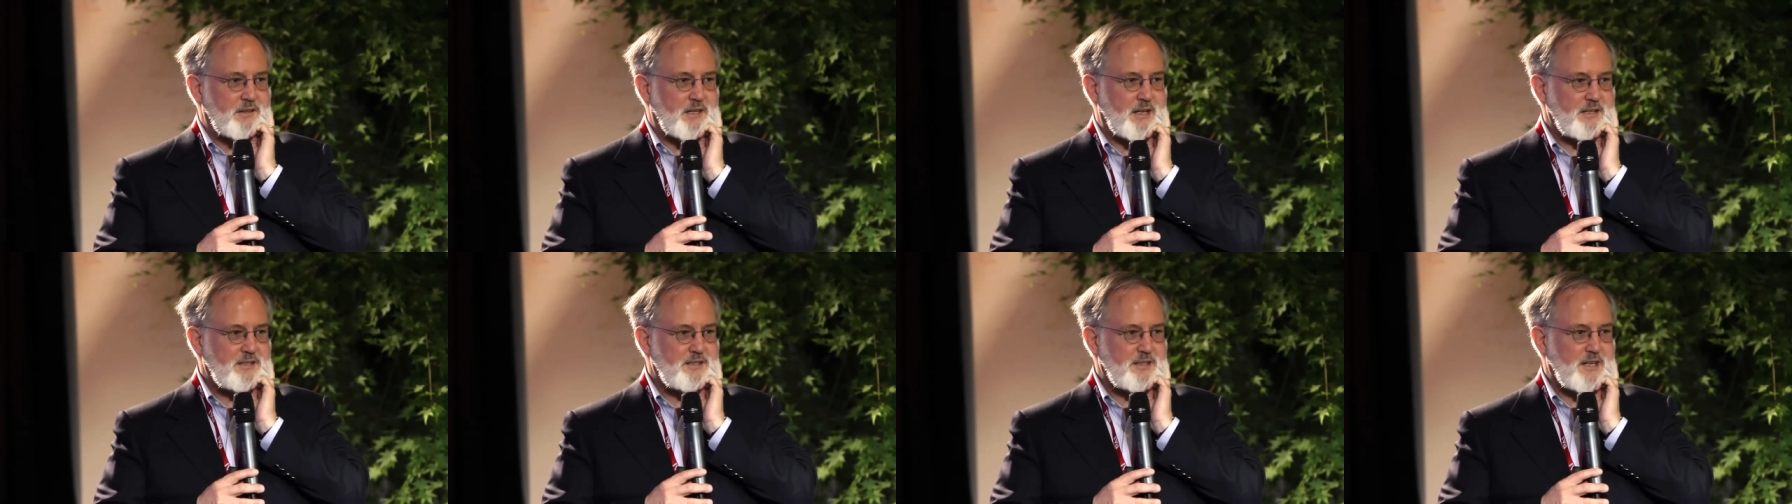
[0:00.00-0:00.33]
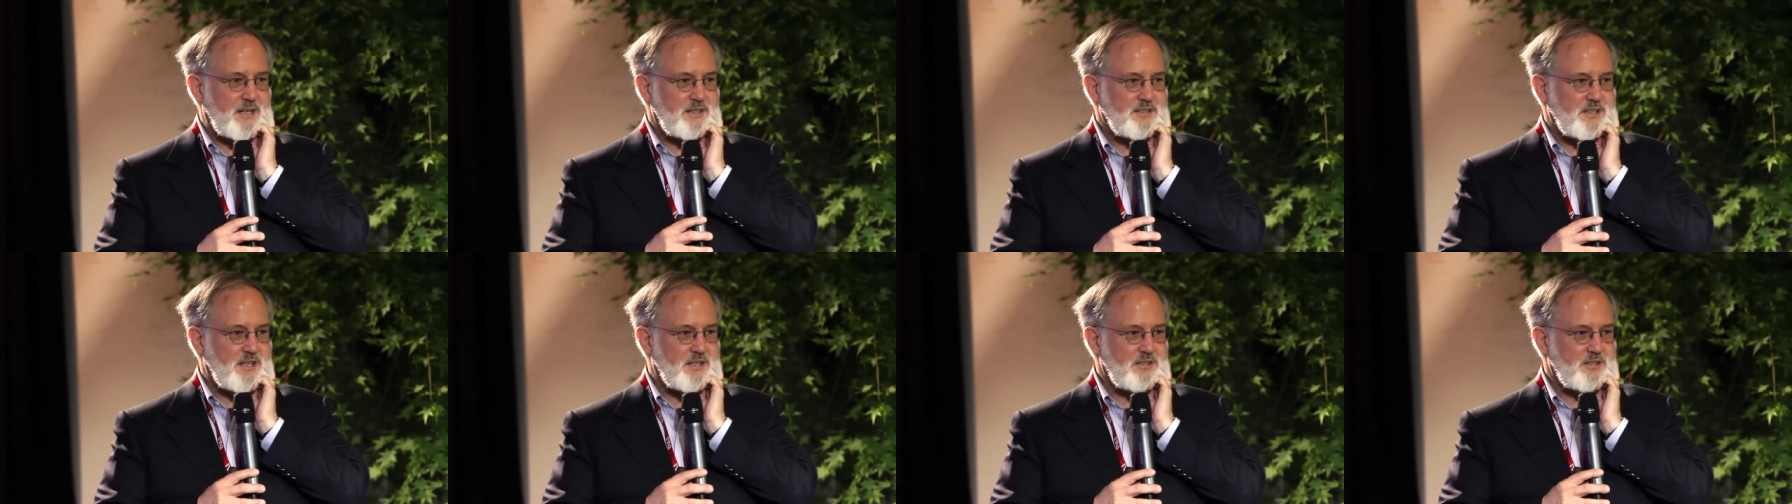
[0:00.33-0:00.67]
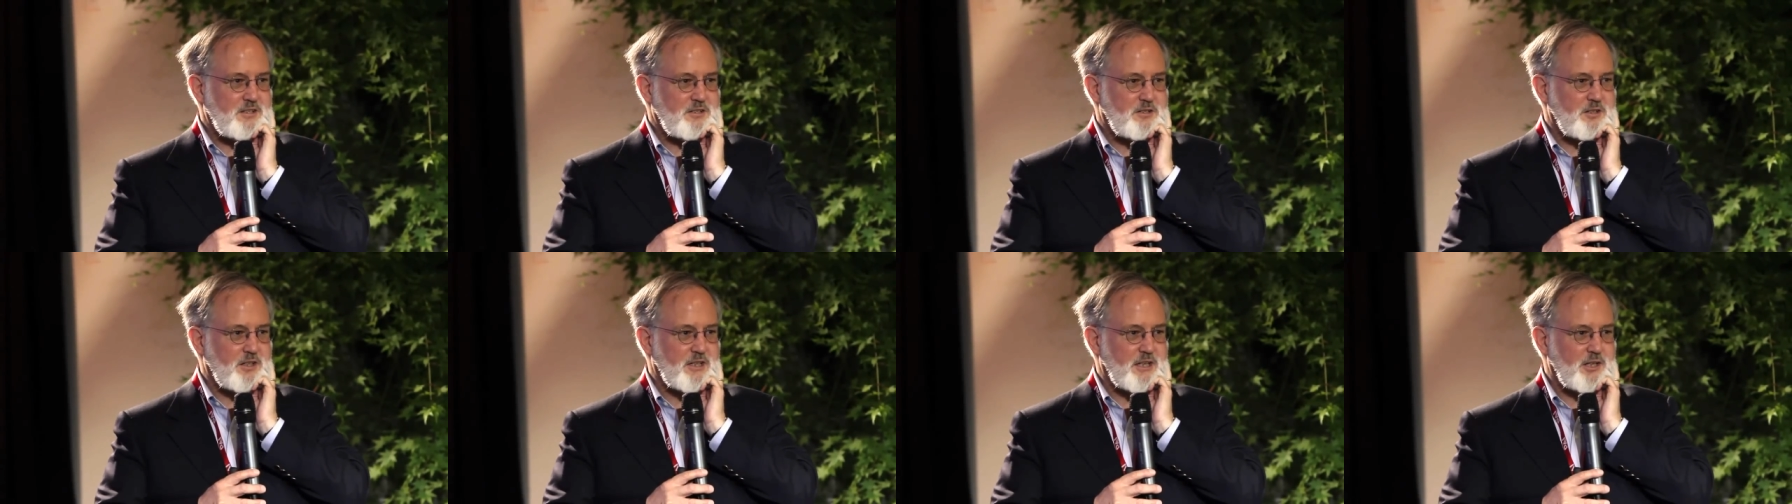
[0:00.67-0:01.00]
That's
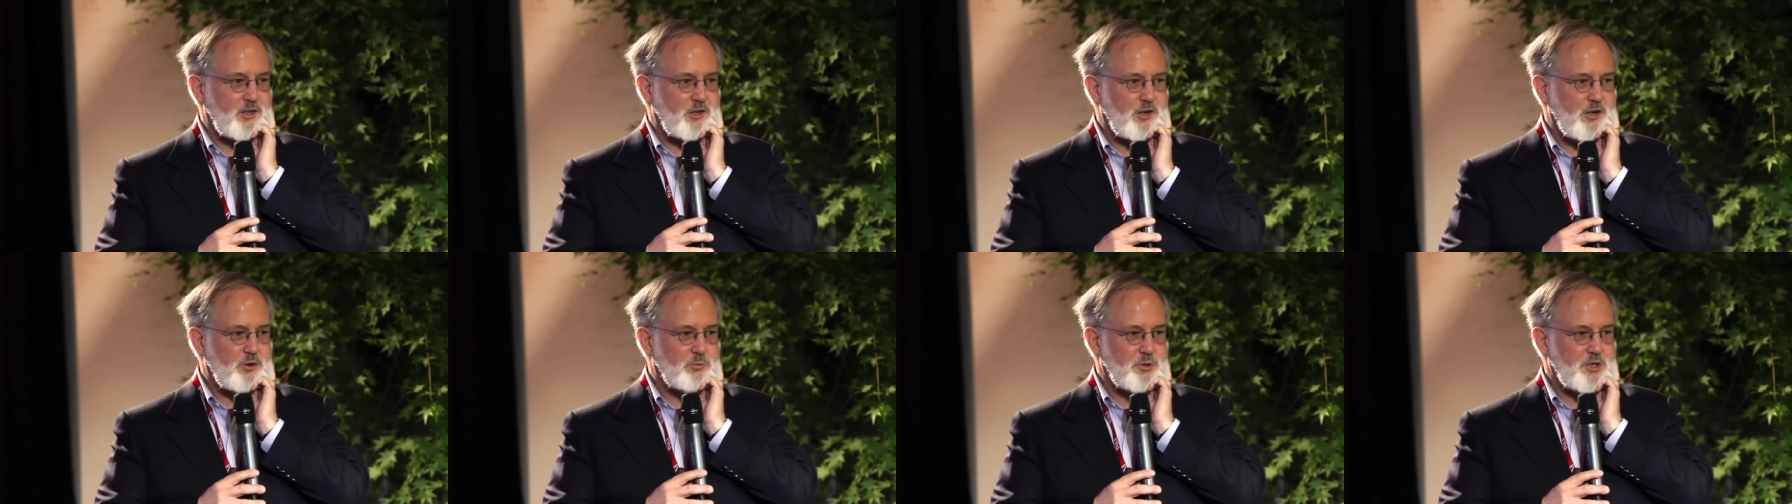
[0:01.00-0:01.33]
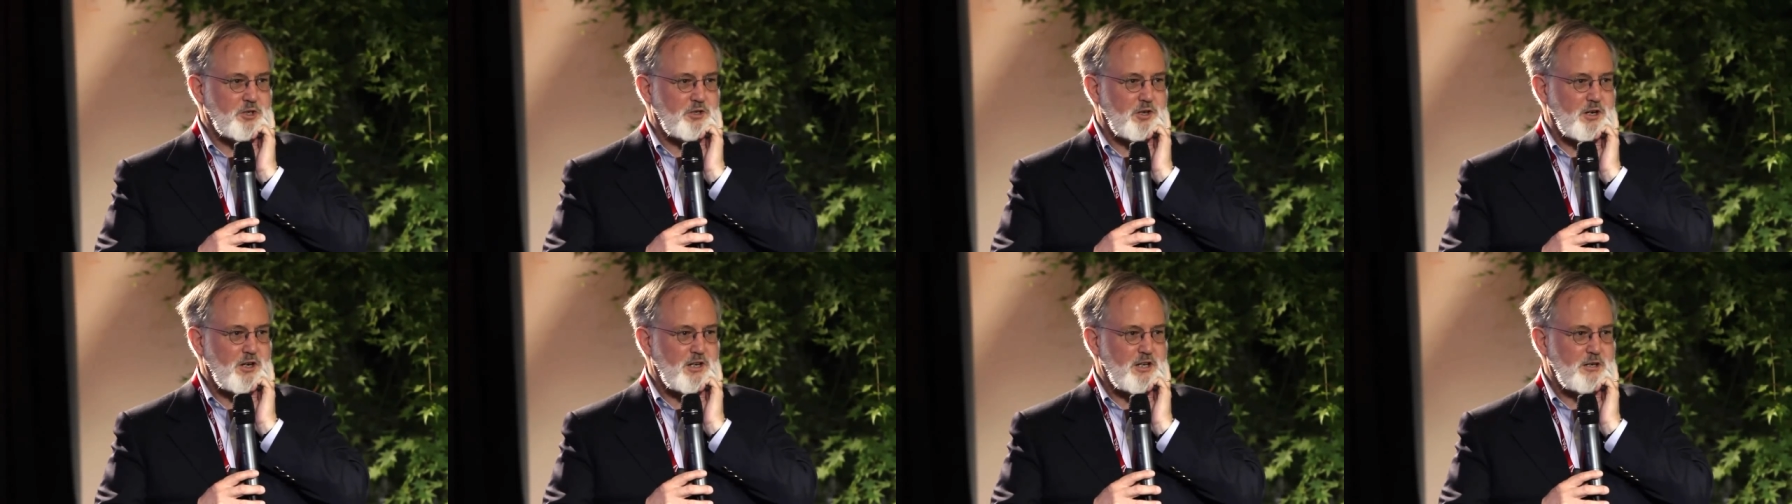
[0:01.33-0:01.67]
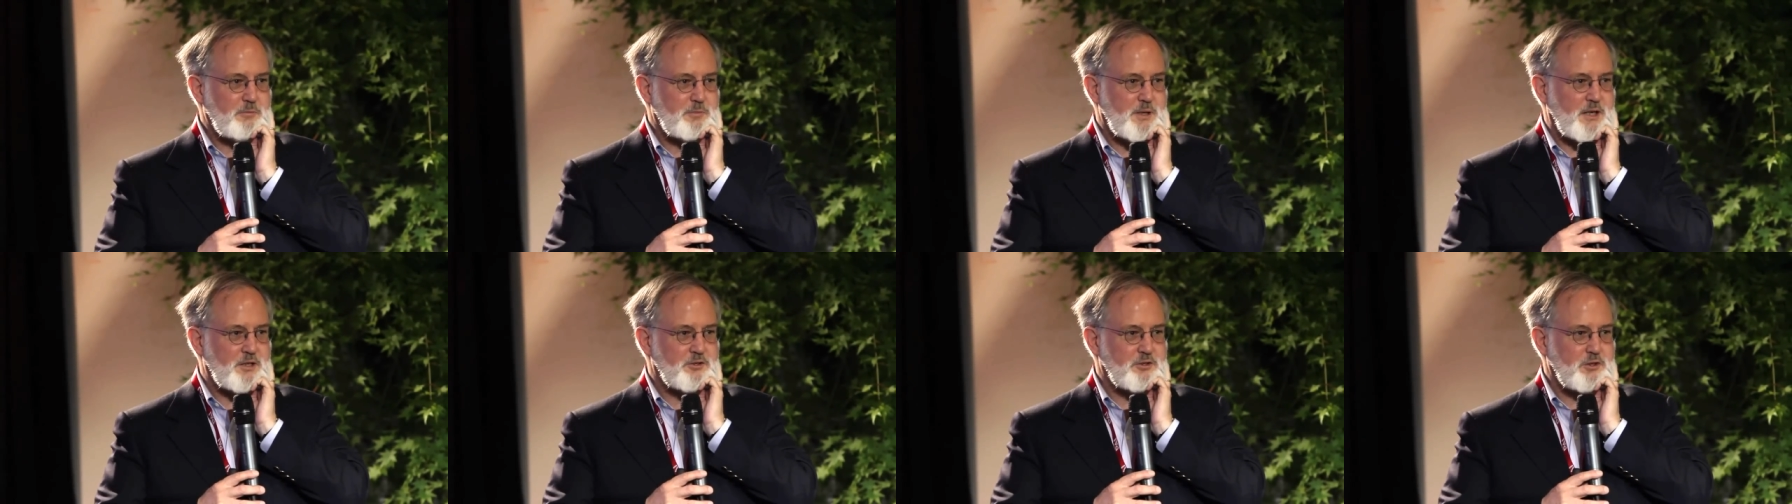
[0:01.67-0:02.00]
nonsensical at all. What are you
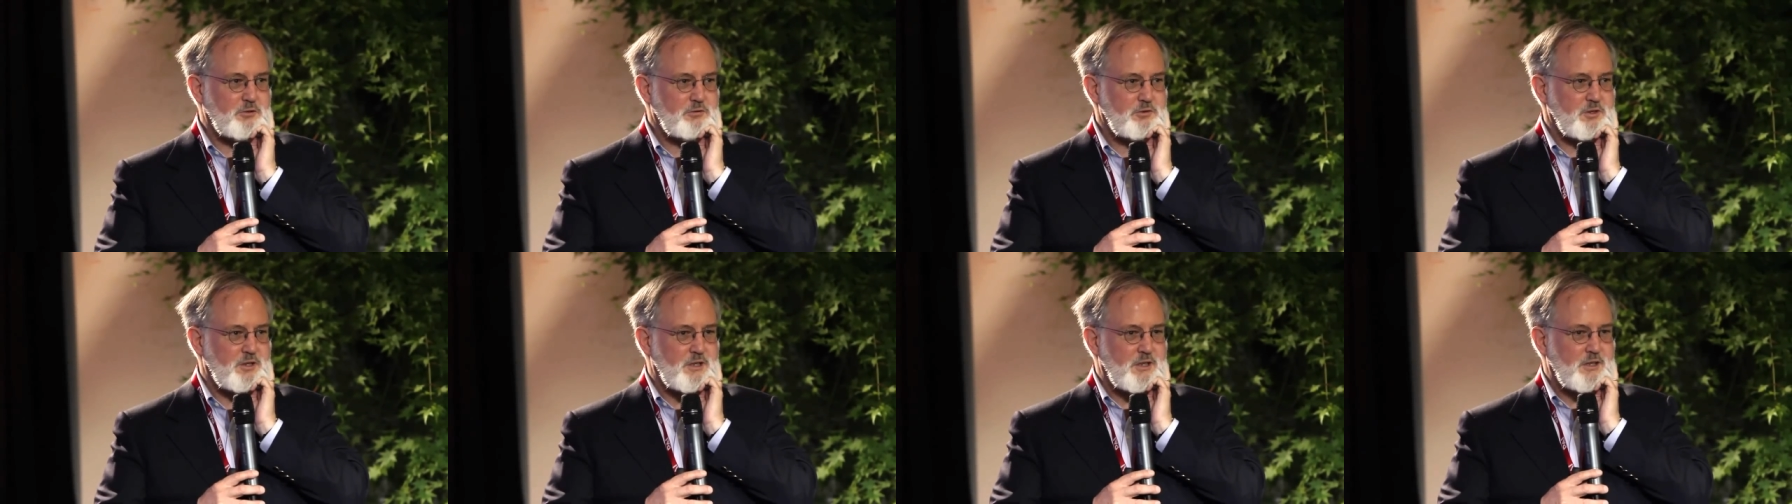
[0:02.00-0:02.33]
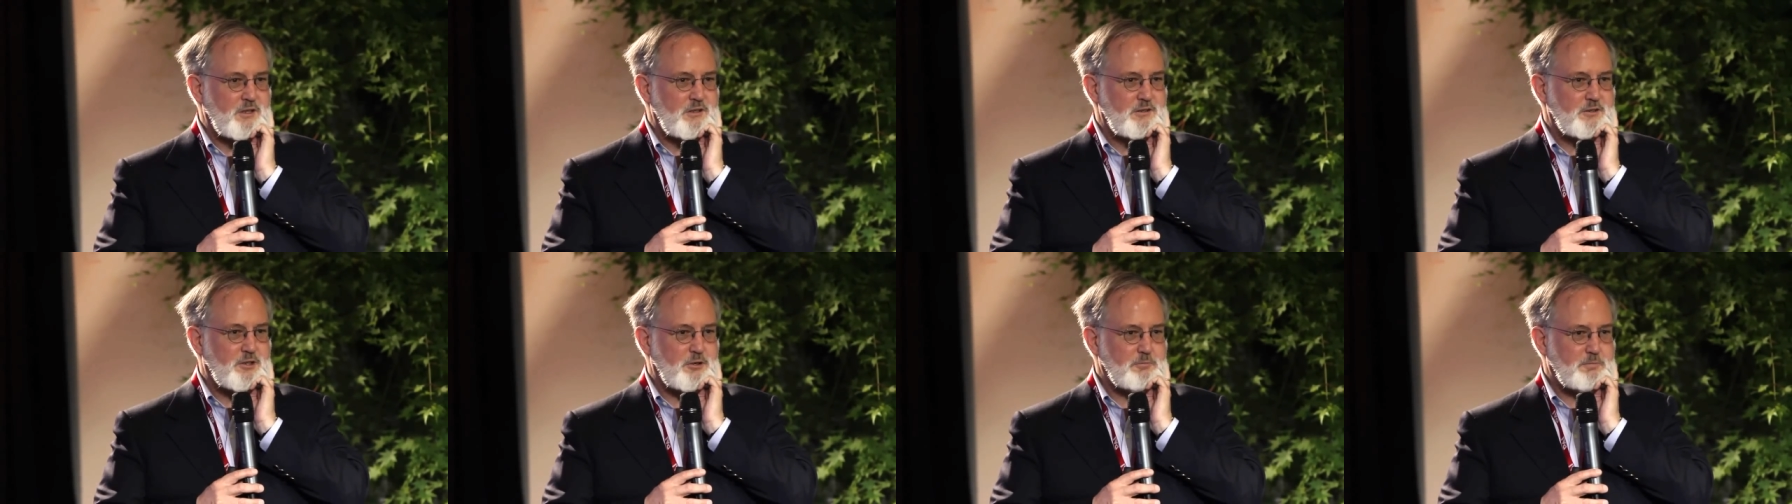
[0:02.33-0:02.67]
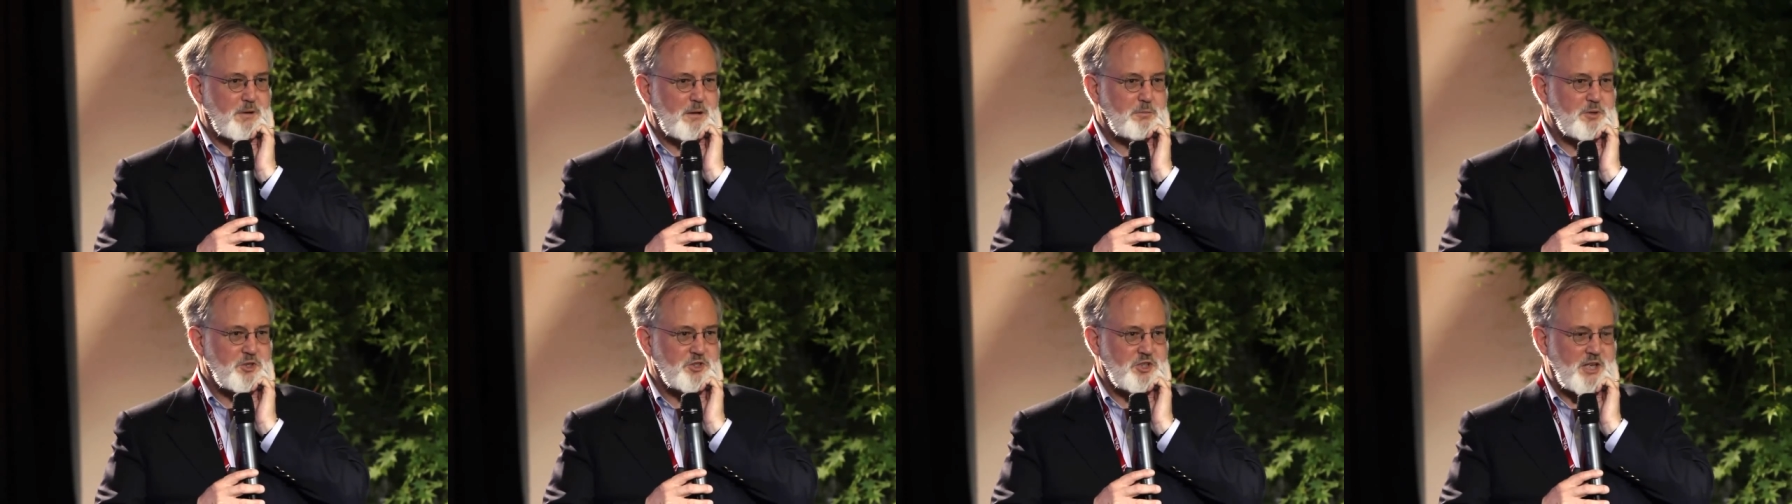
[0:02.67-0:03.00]
talking about? Don't,
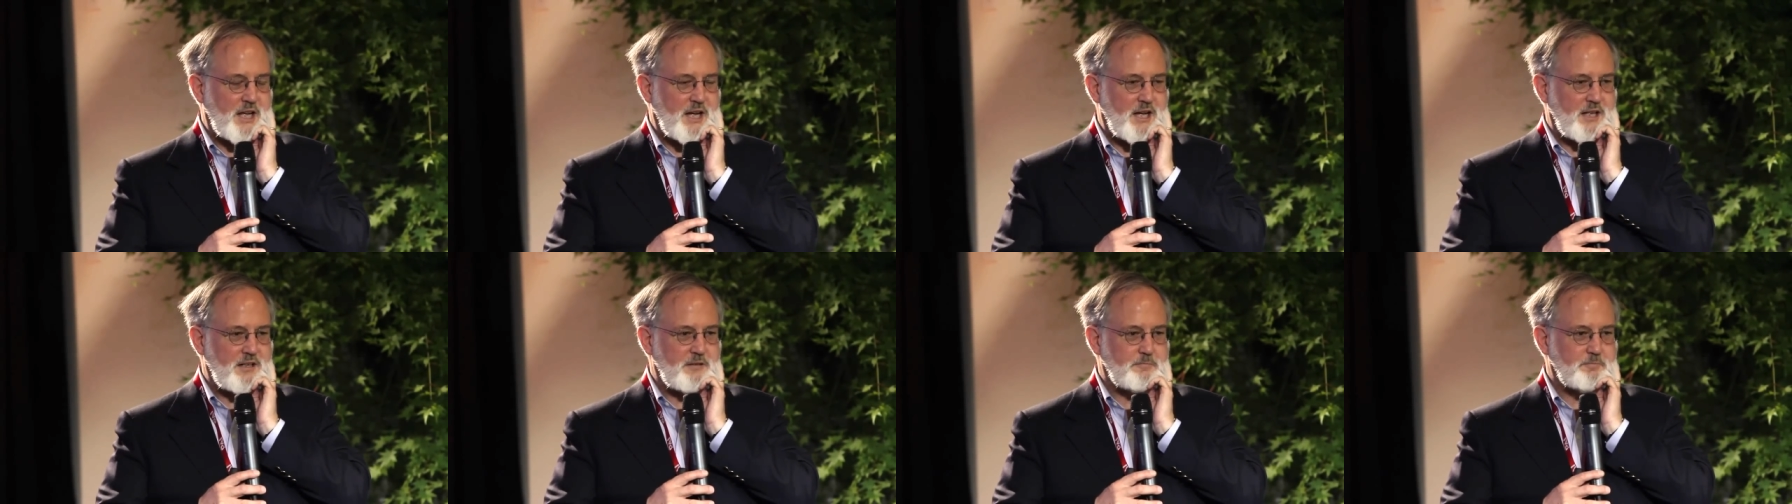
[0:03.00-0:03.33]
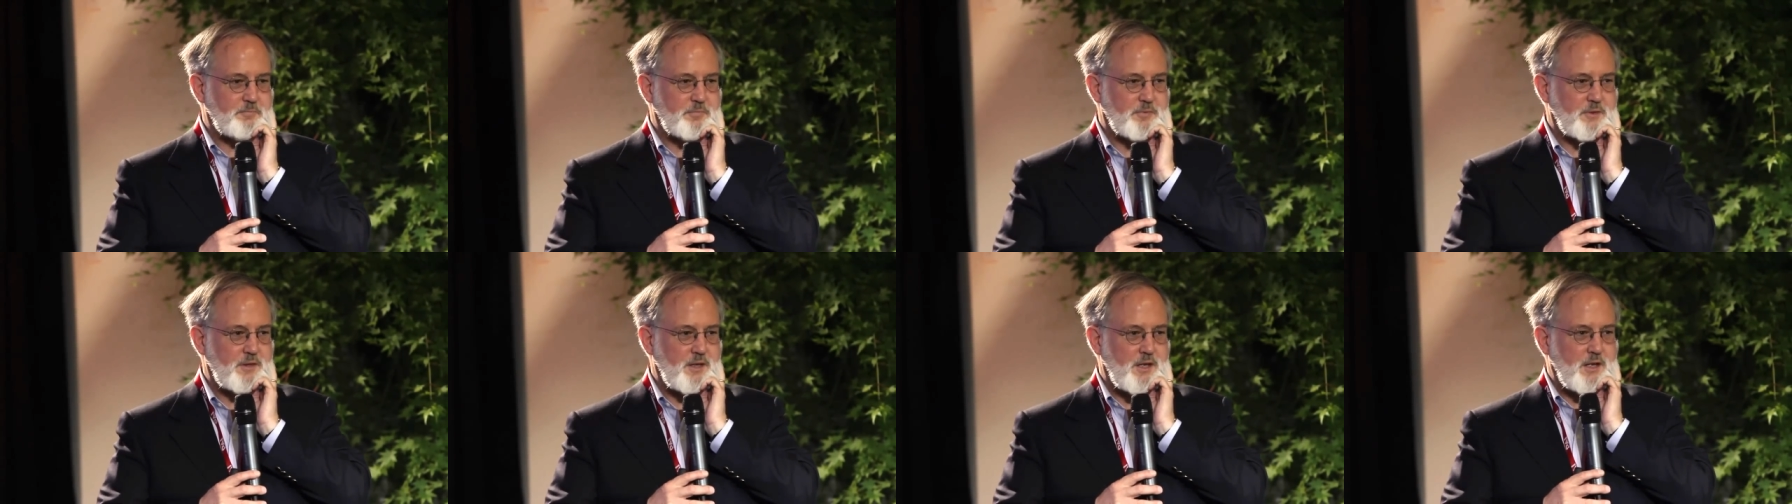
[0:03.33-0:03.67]
don't publish that.